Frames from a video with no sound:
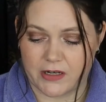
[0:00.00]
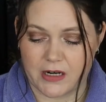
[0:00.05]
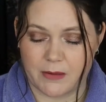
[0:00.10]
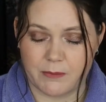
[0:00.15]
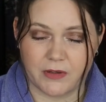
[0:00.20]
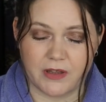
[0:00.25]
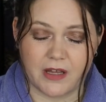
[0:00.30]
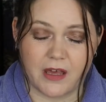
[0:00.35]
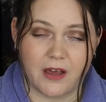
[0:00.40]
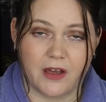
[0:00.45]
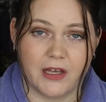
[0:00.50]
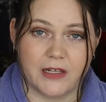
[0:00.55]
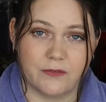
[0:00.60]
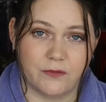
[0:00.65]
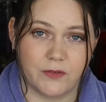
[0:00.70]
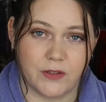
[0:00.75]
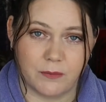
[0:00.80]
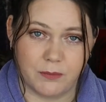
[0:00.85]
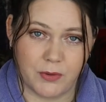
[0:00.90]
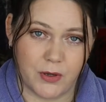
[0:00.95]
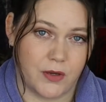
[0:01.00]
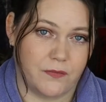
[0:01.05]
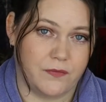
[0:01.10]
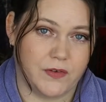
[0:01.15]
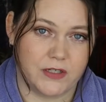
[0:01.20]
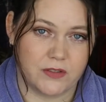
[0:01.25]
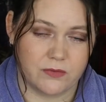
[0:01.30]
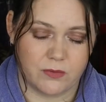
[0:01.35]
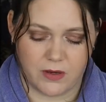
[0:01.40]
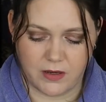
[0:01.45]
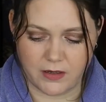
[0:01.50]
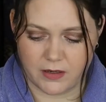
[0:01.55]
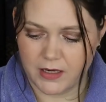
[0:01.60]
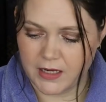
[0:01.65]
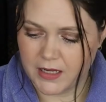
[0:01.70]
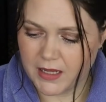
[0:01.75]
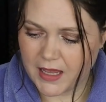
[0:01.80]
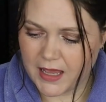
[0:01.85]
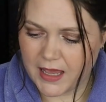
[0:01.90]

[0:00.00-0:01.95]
and I'm on the hunt for the perfect one.